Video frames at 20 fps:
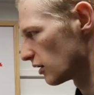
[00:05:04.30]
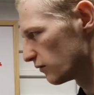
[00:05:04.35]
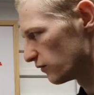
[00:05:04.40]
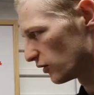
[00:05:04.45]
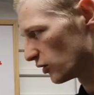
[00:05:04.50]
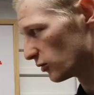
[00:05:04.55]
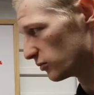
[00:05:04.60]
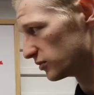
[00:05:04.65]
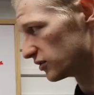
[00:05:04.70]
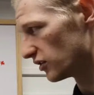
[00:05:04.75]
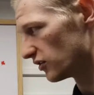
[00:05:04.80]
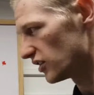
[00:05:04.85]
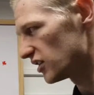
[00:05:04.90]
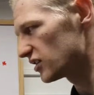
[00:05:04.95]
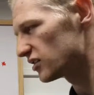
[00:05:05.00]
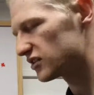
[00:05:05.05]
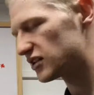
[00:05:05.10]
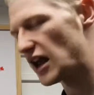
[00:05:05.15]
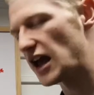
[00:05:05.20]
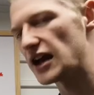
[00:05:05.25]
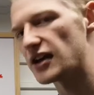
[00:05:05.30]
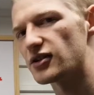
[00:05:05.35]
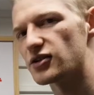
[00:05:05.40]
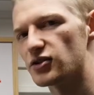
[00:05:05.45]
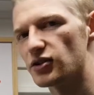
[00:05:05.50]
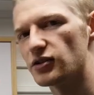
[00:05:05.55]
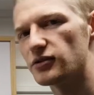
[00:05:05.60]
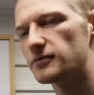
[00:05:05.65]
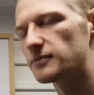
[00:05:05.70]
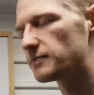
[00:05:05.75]
if we come to this
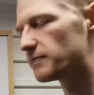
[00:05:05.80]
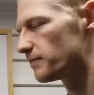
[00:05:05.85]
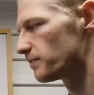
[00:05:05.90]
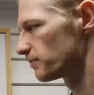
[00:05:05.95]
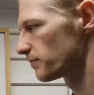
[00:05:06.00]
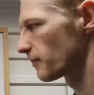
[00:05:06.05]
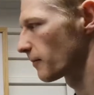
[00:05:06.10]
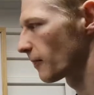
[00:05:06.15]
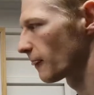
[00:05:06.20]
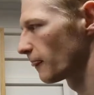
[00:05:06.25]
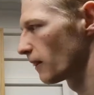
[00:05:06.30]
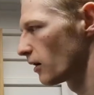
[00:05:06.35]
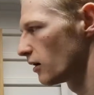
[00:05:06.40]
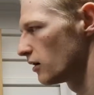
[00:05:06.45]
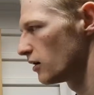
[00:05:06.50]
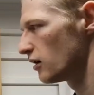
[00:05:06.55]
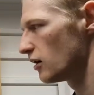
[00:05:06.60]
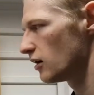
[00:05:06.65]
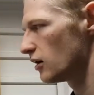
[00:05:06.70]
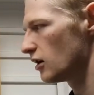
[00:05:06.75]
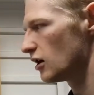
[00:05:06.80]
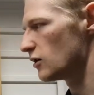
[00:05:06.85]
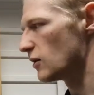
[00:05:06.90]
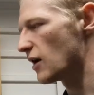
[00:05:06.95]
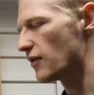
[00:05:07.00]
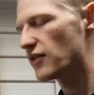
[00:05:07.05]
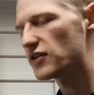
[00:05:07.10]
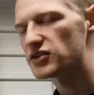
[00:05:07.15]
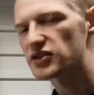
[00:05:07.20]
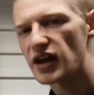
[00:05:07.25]
section,
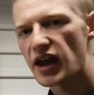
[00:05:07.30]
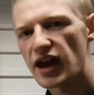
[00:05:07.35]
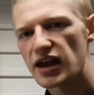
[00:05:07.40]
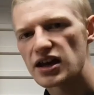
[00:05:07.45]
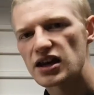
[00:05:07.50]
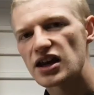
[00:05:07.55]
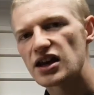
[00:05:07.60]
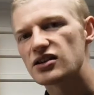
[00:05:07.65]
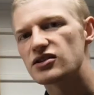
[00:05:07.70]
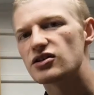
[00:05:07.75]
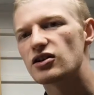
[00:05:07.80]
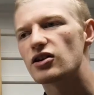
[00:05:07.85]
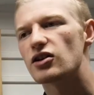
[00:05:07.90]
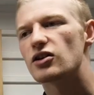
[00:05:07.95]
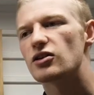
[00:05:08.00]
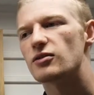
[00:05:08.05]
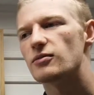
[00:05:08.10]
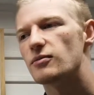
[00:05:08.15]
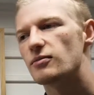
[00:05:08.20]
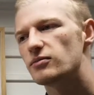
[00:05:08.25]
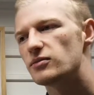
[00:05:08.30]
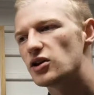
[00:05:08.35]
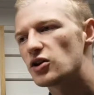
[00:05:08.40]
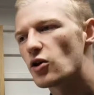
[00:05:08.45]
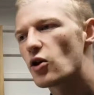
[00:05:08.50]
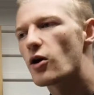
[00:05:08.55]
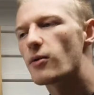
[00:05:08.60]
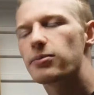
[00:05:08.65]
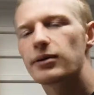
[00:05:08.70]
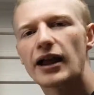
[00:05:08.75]
when they say you need to, you
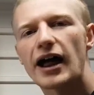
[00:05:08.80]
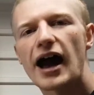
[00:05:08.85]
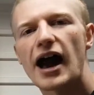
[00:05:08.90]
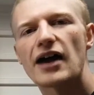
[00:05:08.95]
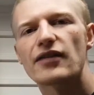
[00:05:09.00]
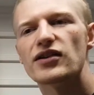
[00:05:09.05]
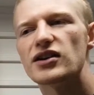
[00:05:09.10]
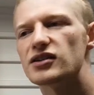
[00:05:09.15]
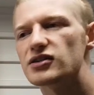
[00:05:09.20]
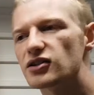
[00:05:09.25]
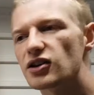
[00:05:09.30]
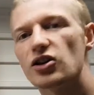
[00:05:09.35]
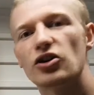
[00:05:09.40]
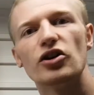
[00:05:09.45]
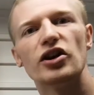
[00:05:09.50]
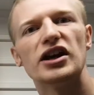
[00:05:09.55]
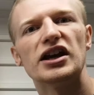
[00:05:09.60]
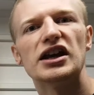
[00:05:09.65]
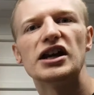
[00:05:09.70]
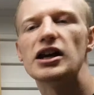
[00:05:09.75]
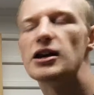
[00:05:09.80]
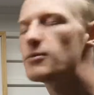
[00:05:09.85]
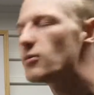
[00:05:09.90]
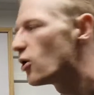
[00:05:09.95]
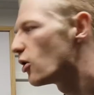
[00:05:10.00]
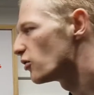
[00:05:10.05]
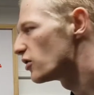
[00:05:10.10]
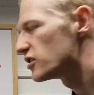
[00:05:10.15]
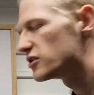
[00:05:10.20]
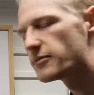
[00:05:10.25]
know, apply this cream
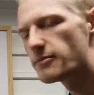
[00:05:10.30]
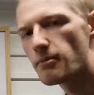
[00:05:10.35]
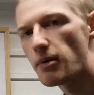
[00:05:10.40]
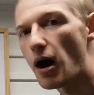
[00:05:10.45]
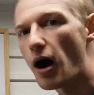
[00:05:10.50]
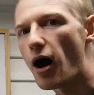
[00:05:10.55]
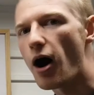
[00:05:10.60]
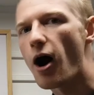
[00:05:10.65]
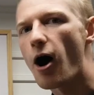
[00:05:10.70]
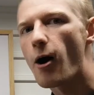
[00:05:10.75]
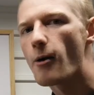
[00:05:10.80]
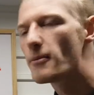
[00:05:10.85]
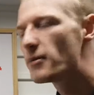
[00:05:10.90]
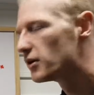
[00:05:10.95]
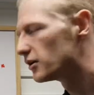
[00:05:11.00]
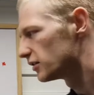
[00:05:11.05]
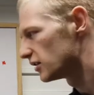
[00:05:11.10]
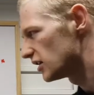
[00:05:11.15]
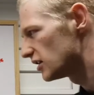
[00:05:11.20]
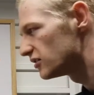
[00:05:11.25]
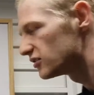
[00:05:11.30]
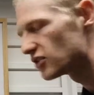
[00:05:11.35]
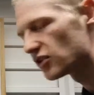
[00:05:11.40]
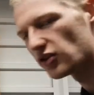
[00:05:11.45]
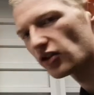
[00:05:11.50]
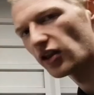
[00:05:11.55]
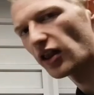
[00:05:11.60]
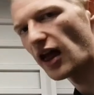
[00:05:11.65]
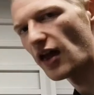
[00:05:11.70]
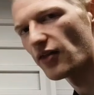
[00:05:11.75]
or this balm into
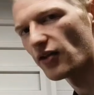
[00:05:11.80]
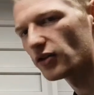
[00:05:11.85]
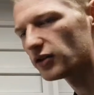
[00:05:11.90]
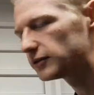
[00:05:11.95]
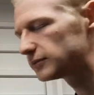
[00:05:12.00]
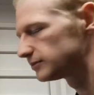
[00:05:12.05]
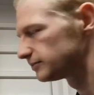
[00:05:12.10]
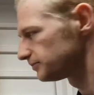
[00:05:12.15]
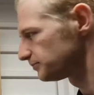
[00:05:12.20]
the leather,